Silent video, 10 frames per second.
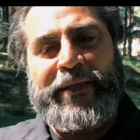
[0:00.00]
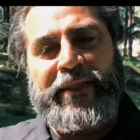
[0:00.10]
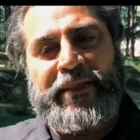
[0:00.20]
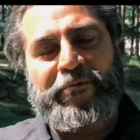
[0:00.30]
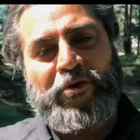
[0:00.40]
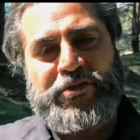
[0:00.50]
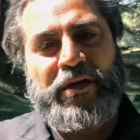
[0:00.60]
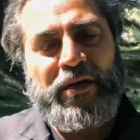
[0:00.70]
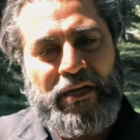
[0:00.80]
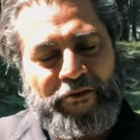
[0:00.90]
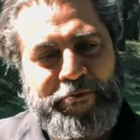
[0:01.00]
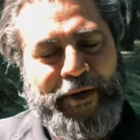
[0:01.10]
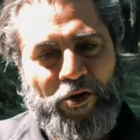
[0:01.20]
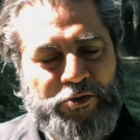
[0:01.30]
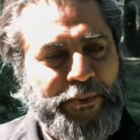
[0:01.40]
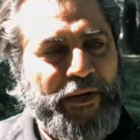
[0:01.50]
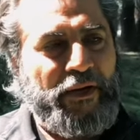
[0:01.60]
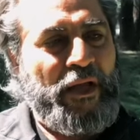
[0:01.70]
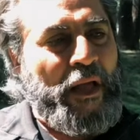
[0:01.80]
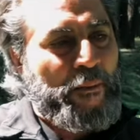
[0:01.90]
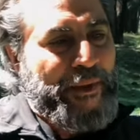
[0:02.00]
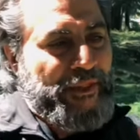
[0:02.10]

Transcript: that there was a government hospital. When